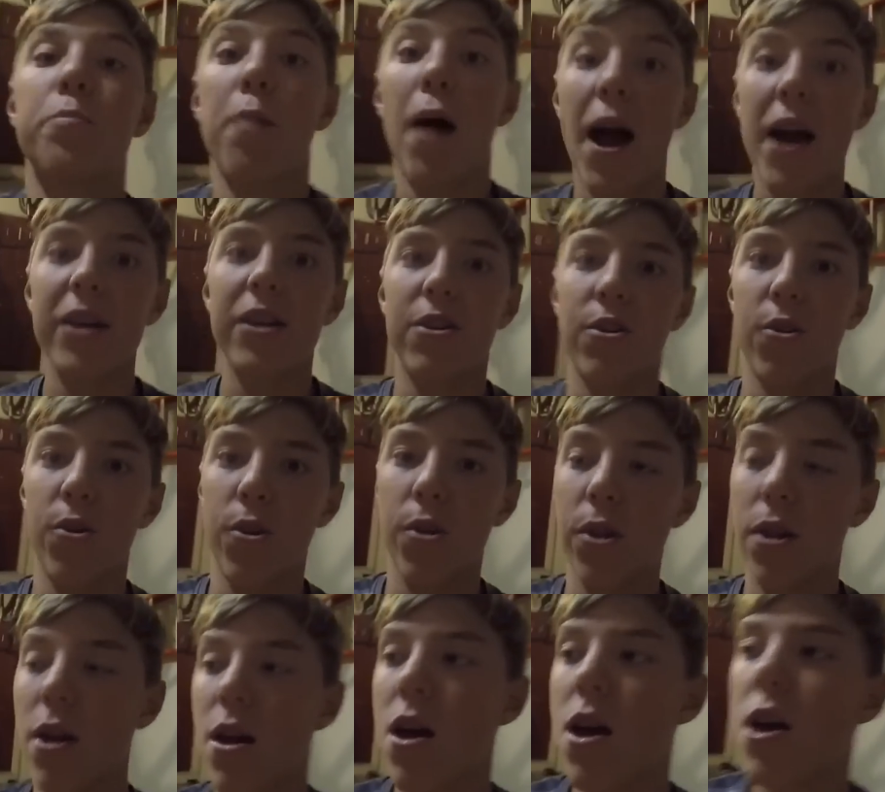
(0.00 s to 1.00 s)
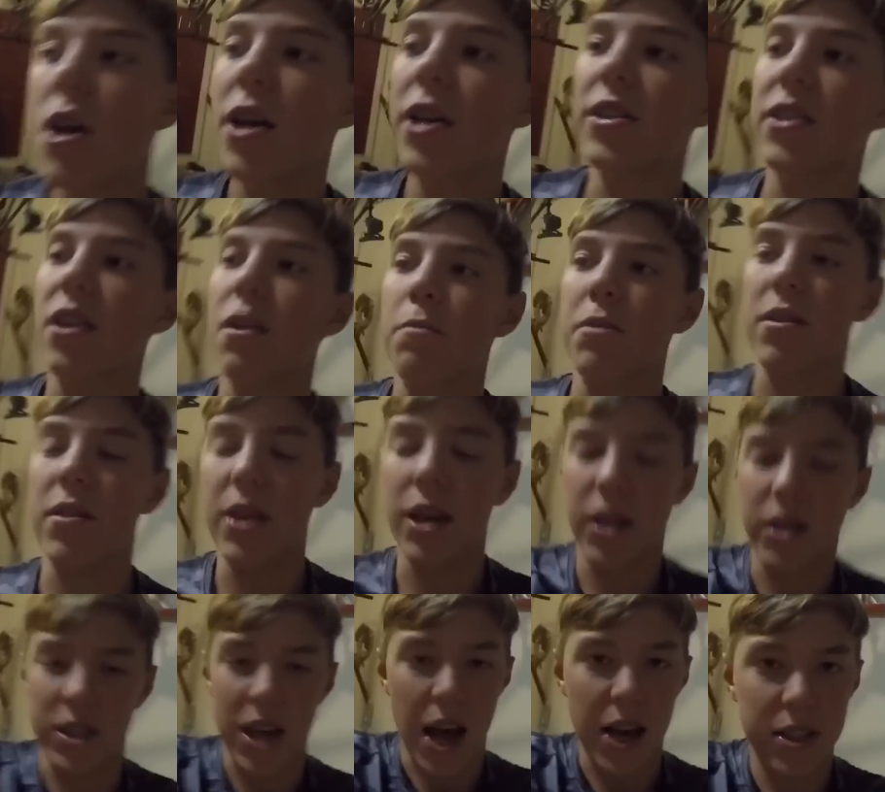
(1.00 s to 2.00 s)
Spine Girl is going to be in the
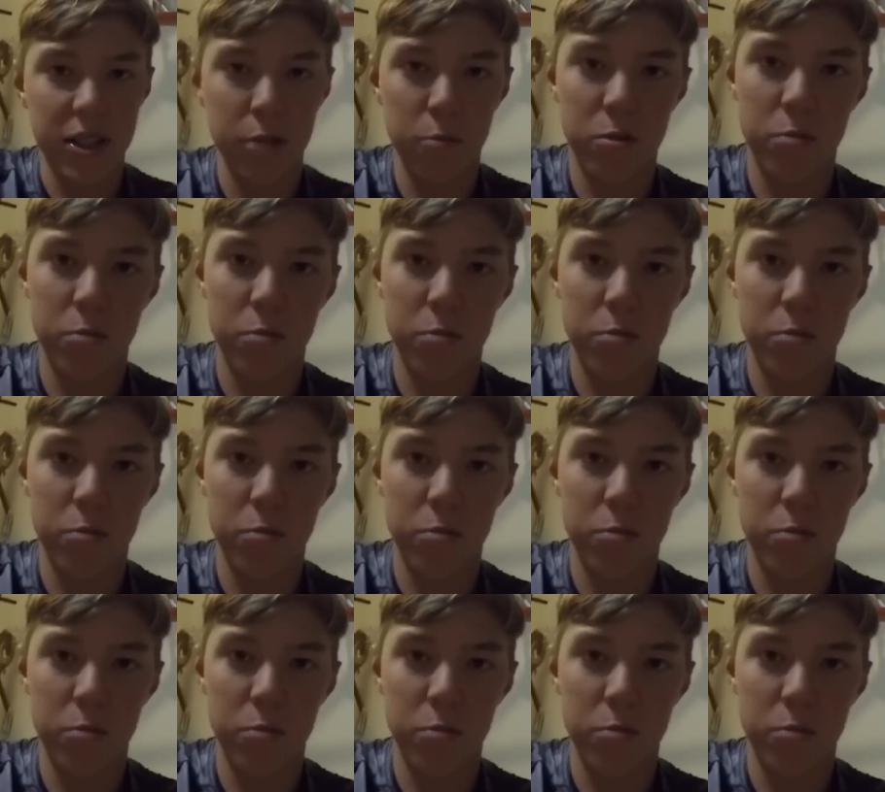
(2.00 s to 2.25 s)
exact